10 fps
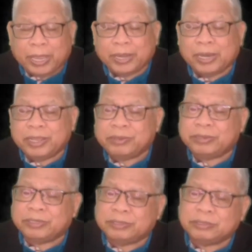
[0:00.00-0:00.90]
will be
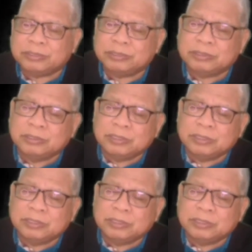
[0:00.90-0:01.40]
annihilated.